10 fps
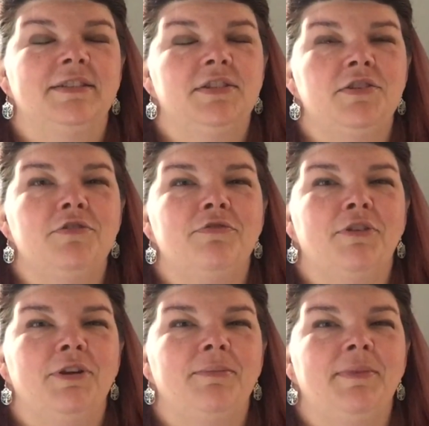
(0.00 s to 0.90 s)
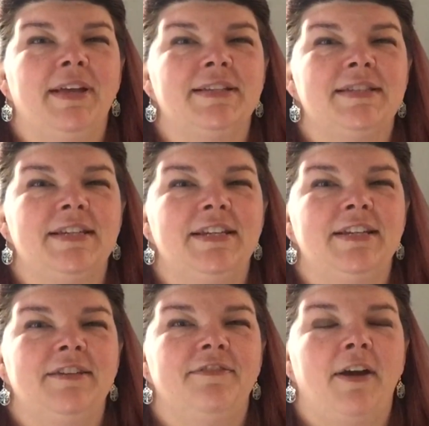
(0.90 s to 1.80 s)
Sue from
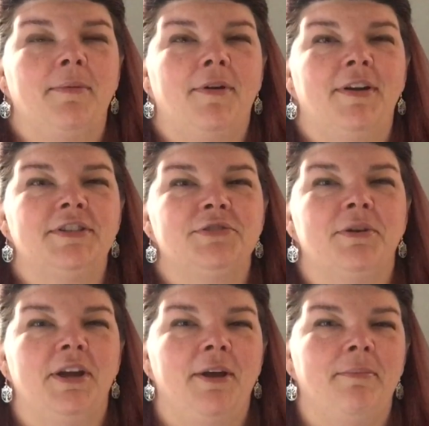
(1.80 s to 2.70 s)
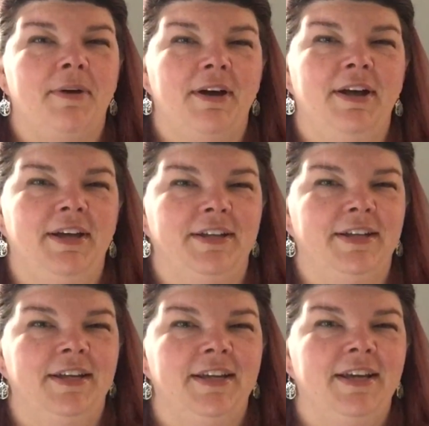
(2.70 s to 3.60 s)
Legacy Fiber Art showing up
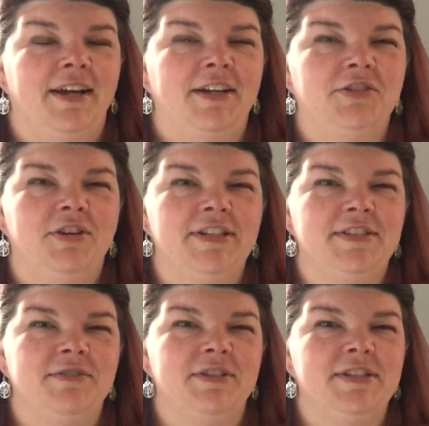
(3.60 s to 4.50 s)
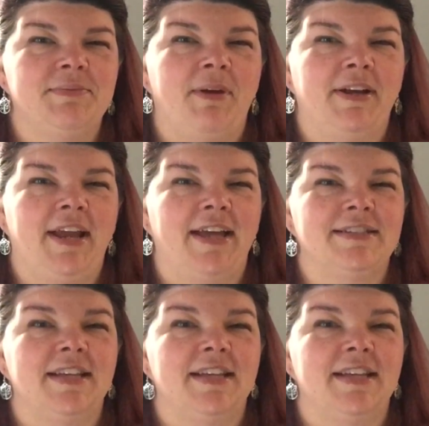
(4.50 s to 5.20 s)
on Andre Sue Knits podcast.